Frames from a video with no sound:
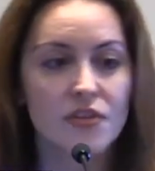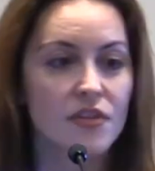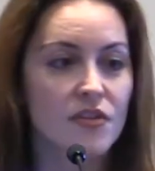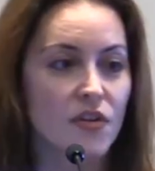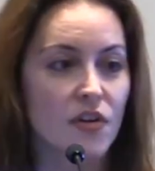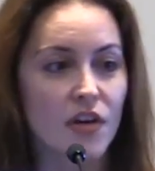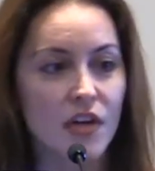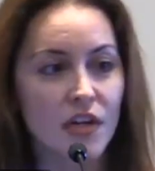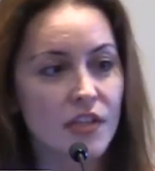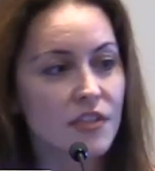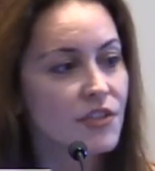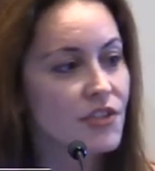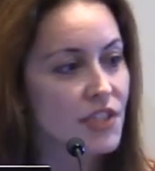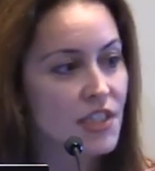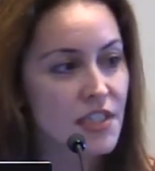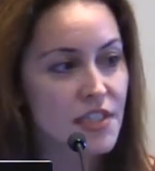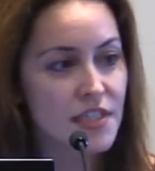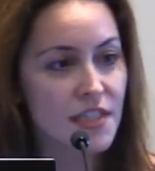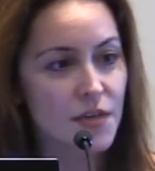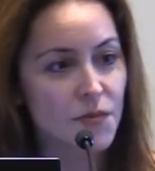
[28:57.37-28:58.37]
these are all
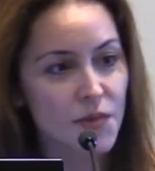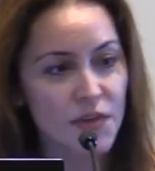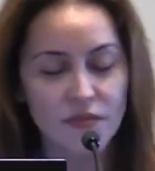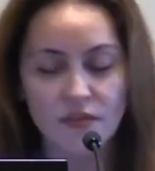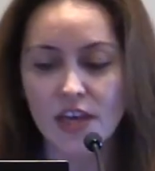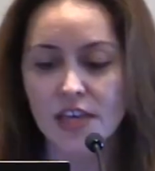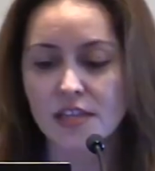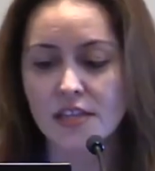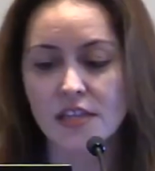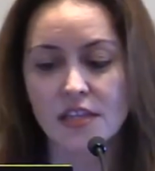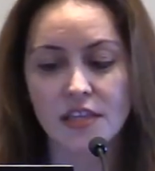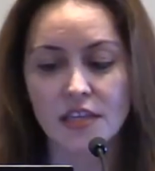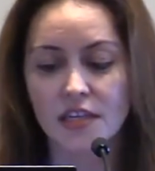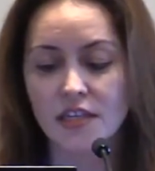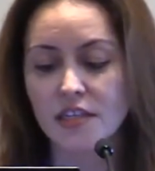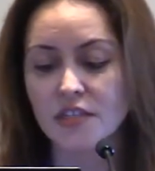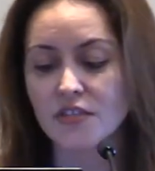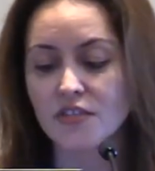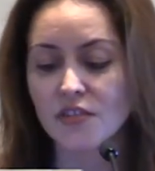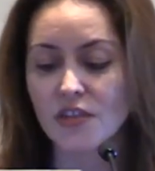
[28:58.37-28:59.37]
genes that we've
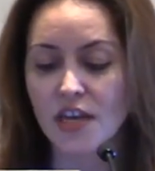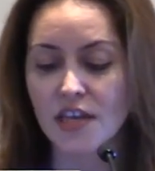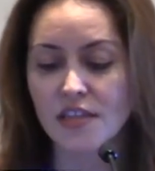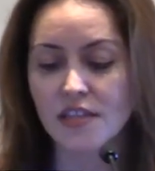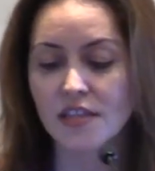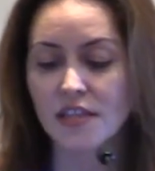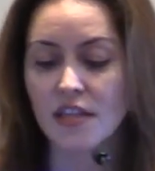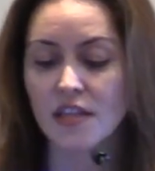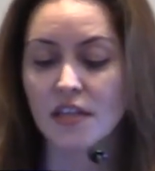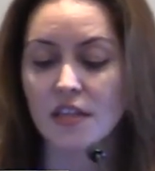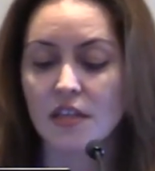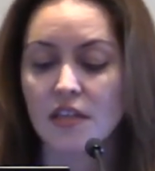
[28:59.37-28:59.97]
isolated, you guys.